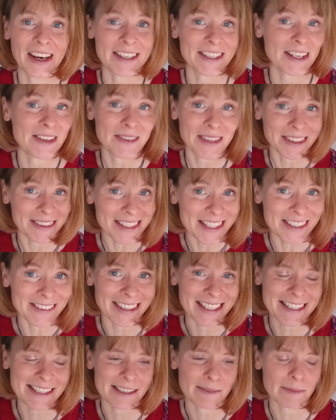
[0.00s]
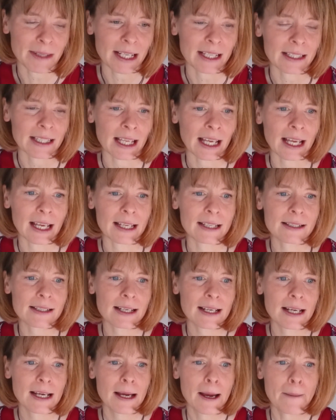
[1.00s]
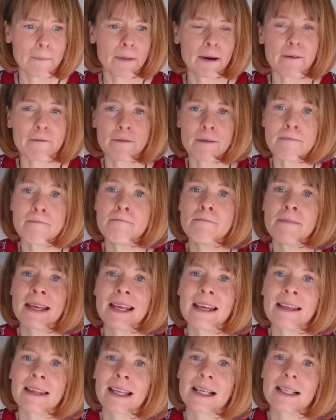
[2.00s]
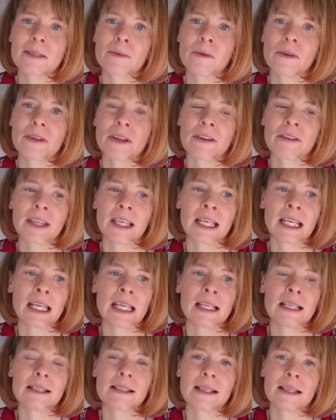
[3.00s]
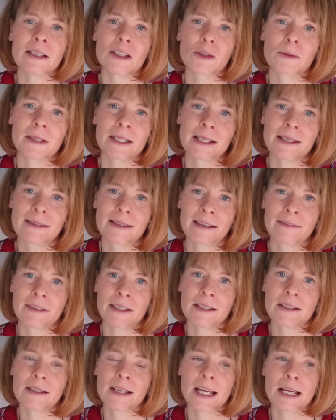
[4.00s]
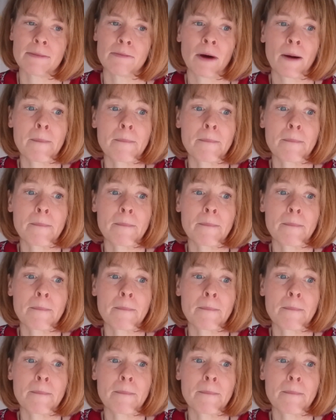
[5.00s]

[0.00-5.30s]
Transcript: I don't want to underestimate that. But for me, that's what the thing is in 2017.